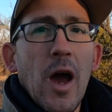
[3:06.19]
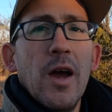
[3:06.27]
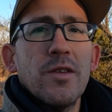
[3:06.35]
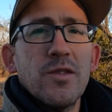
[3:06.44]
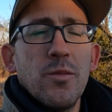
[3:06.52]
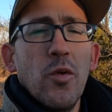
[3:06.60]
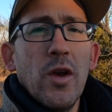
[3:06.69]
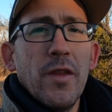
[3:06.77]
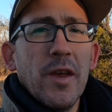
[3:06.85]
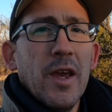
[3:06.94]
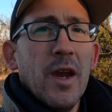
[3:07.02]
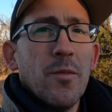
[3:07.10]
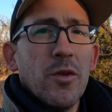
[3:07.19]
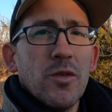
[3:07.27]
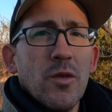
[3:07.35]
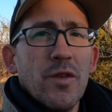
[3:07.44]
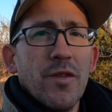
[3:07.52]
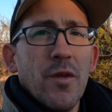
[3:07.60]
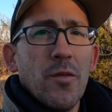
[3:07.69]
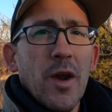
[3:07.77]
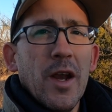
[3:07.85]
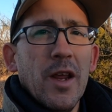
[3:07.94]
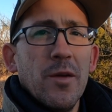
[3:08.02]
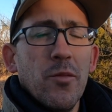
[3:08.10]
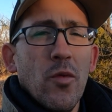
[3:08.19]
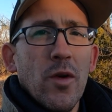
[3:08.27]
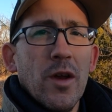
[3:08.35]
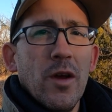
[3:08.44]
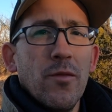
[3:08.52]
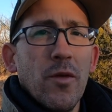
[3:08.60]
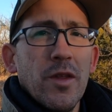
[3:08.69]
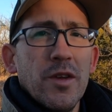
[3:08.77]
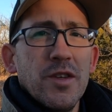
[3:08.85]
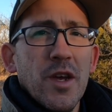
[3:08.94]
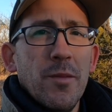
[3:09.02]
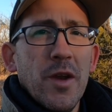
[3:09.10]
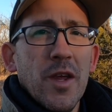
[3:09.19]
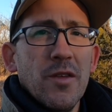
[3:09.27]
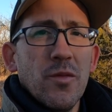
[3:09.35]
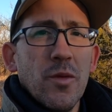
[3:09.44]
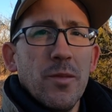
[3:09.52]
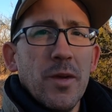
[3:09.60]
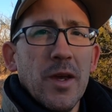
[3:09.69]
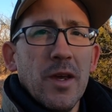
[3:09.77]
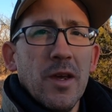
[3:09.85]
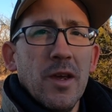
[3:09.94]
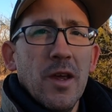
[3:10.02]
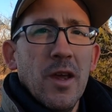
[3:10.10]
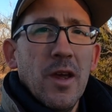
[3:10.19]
I also pointed the camera towards the radiant point of where the Geminids would be.